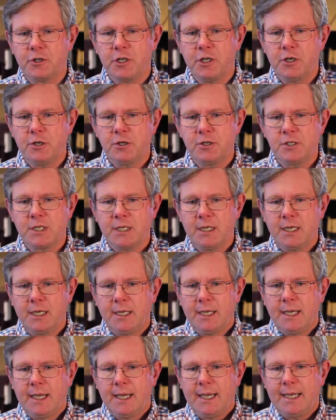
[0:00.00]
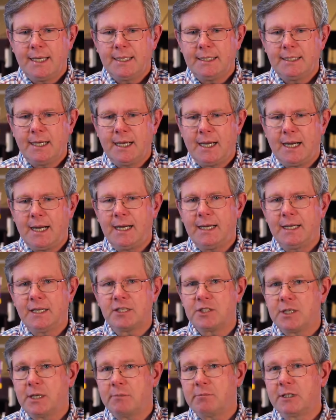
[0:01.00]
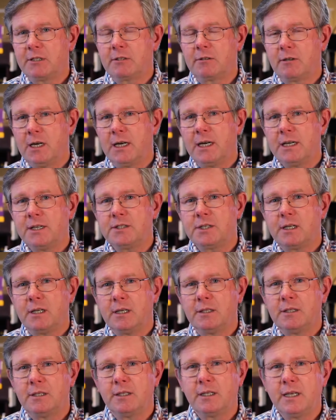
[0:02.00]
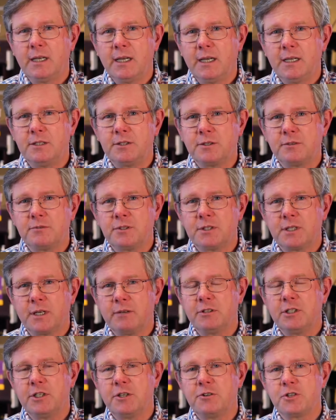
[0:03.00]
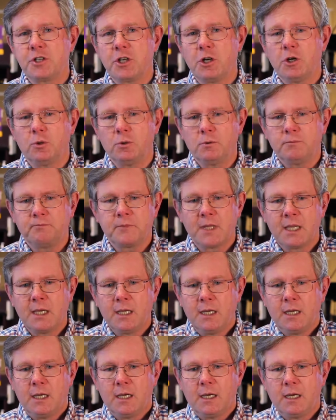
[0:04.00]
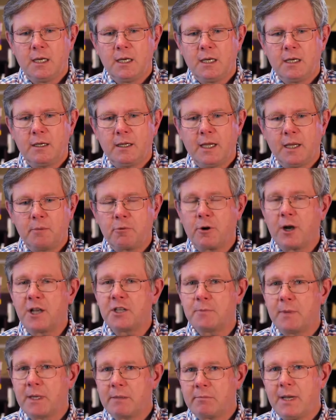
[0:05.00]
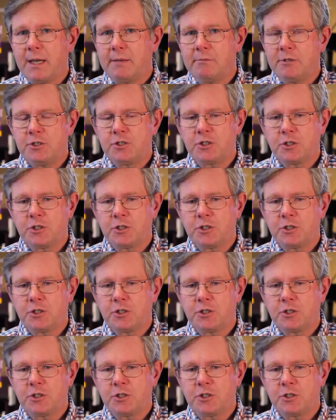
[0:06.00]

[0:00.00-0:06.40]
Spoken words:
years. And I accepted Christ at the age of 7 years old. At Prospect Baptist